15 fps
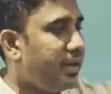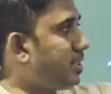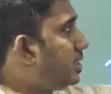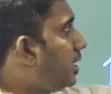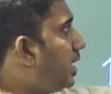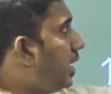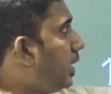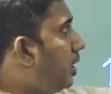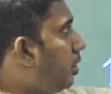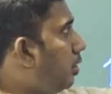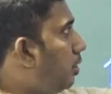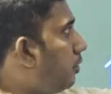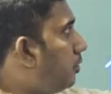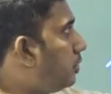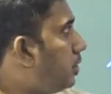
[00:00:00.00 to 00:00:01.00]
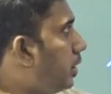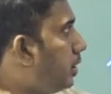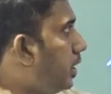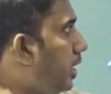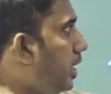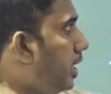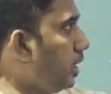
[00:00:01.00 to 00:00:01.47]
makes an angle of
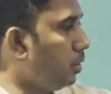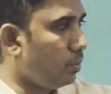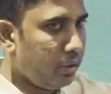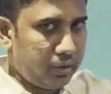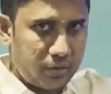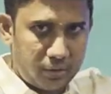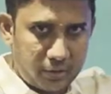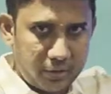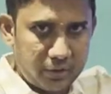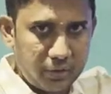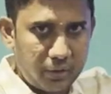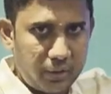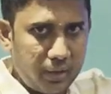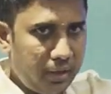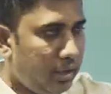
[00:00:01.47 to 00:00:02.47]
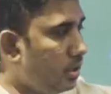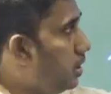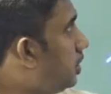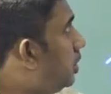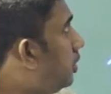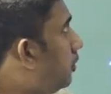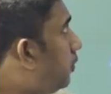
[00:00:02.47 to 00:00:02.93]
30 degree with horizontal.
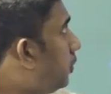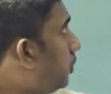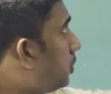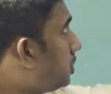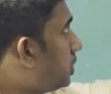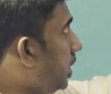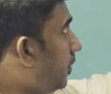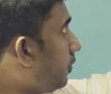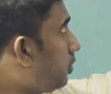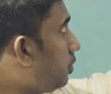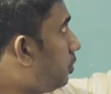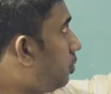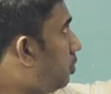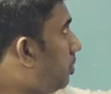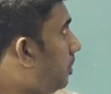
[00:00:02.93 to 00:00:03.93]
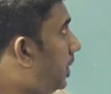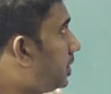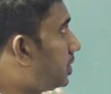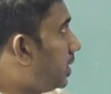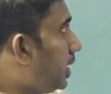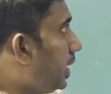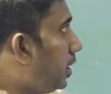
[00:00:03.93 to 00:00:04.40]
Force F2
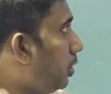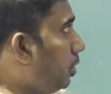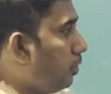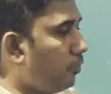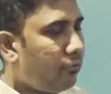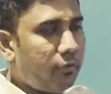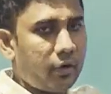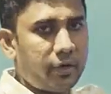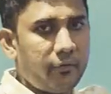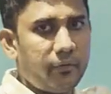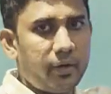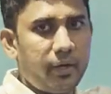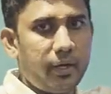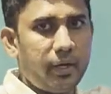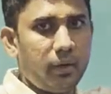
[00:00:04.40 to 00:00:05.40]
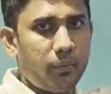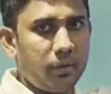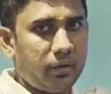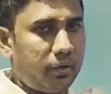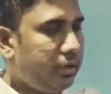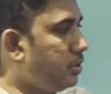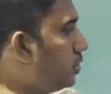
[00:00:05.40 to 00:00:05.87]
makes an angle of 45 degree
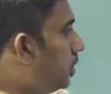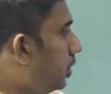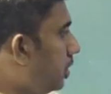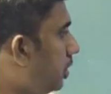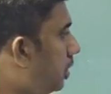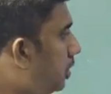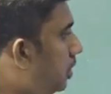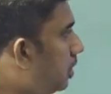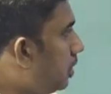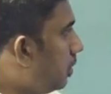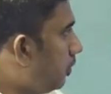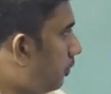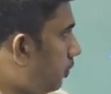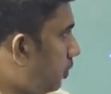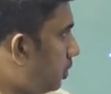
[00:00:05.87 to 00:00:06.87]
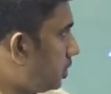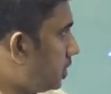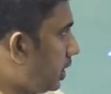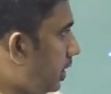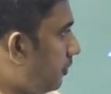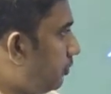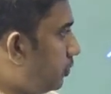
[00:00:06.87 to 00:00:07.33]
with horizontal.
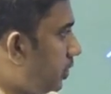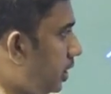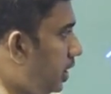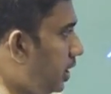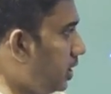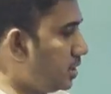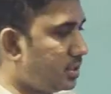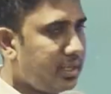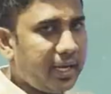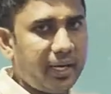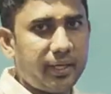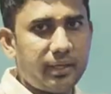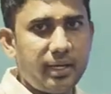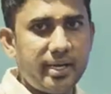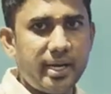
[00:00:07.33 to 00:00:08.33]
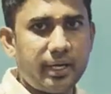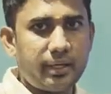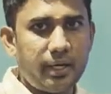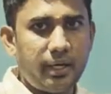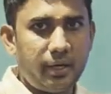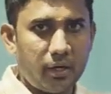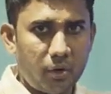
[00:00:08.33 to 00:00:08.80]
Force F3 is directly
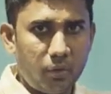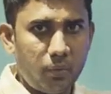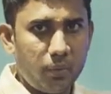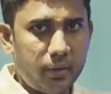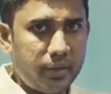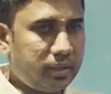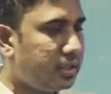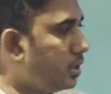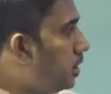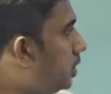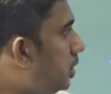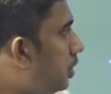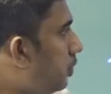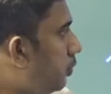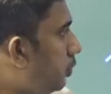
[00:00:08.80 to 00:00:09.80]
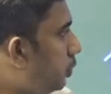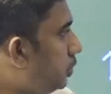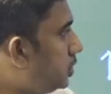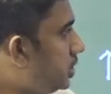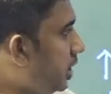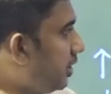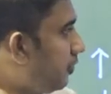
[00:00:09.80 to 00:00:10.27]
acting downwards.
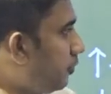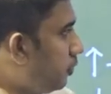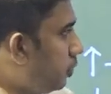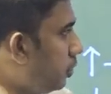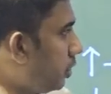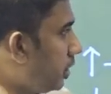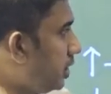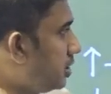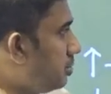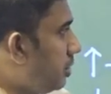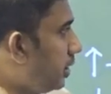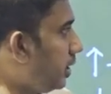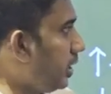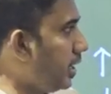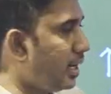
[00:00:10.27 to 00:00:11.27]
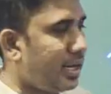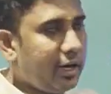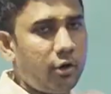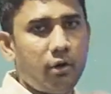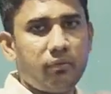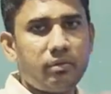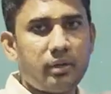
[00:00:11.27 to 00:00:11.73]
Force F4 is making an
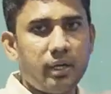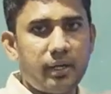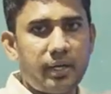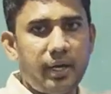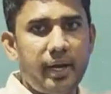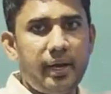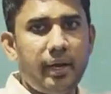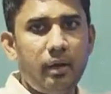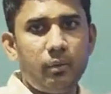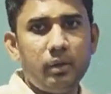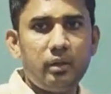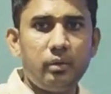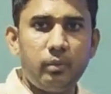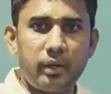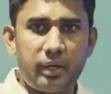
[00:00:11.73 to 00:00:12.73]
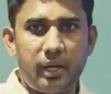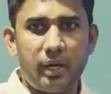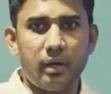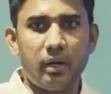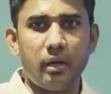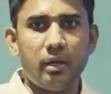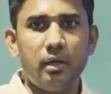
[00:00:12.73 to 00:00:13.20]
angle of 30 degree with
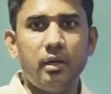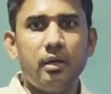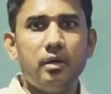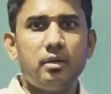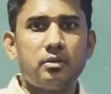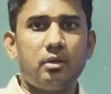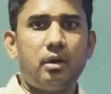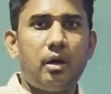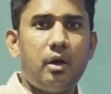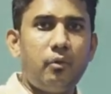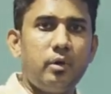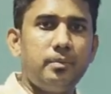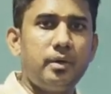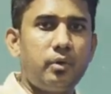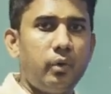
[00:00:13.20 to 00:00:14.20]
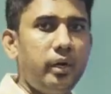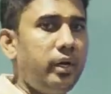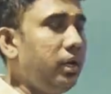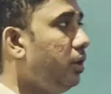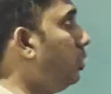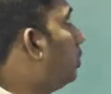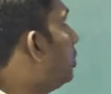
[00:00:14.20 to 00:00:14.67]
vertical. So how am I
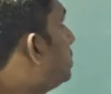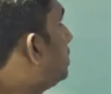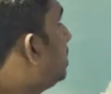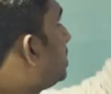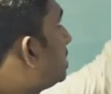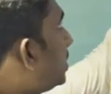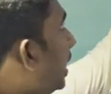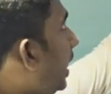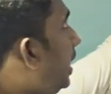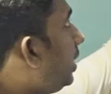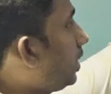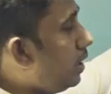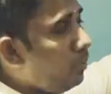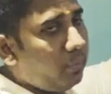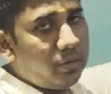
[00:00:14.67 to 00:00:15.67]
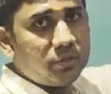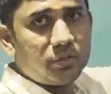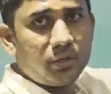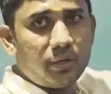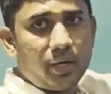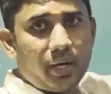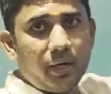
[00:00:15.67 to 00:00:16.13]
going to use this sine
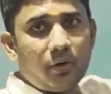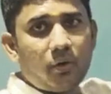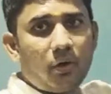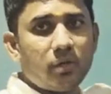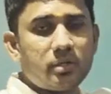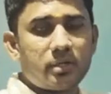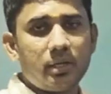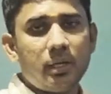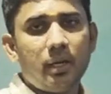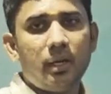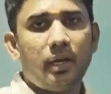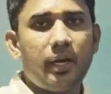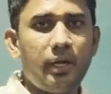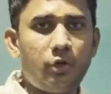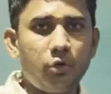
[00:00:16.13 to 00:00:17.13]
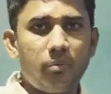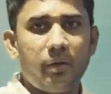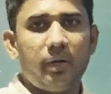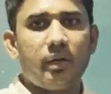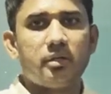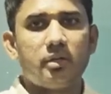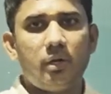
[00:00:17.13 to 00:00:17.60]
convention and cos into
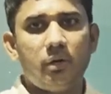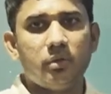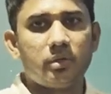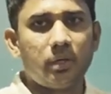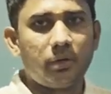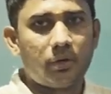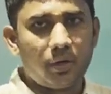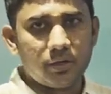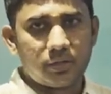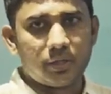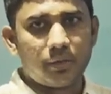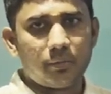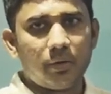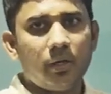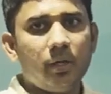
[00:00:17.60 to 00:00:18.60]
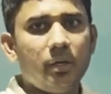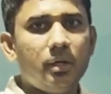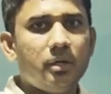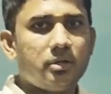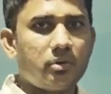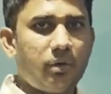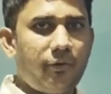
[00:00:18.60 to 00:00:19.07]
my resolution concept?
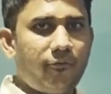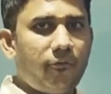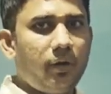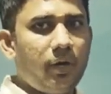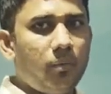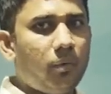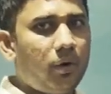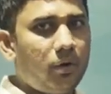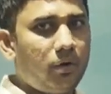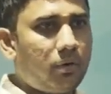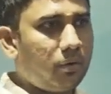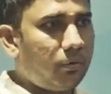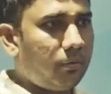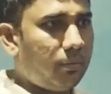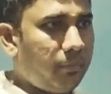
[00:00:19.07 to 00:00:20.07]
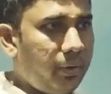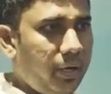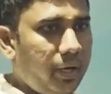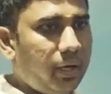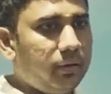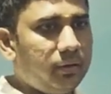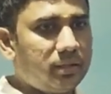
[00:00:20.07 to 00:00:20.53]
So if I want to
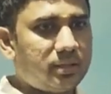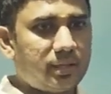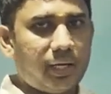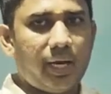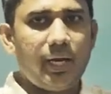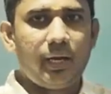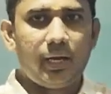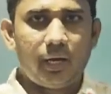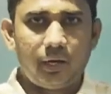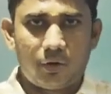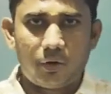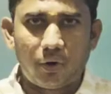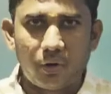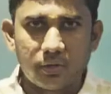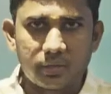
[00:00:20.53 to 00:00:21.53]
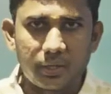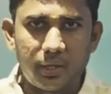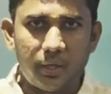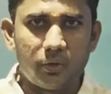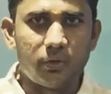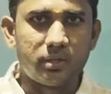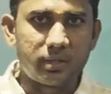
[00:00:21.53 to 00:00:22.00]
bring in the sine and cos
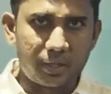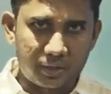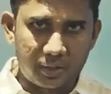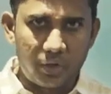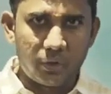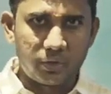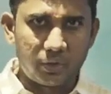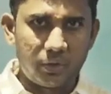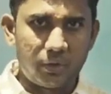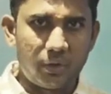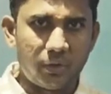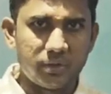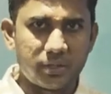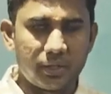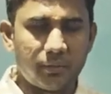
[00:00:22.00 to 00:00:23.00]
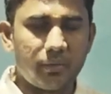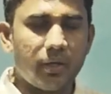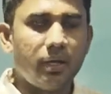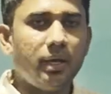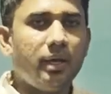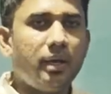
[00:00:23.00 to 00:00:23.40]
into this resolution concept,